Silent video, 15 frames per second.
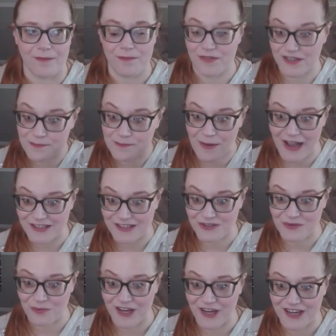this
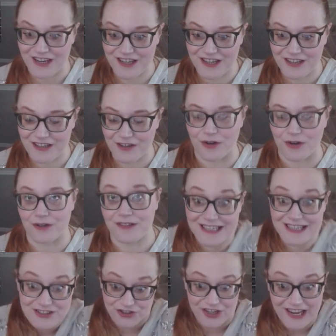past week or
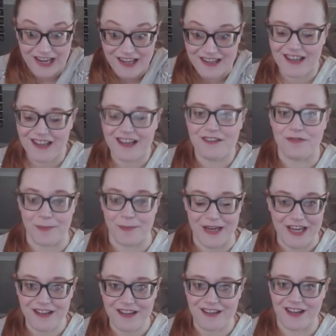yesterday for
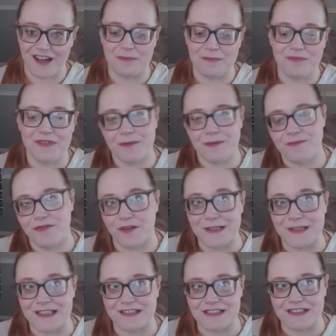me. I'm
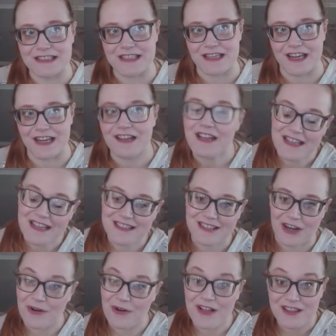filming this on Sunday.
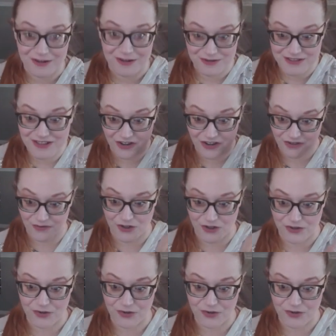So that was our Devar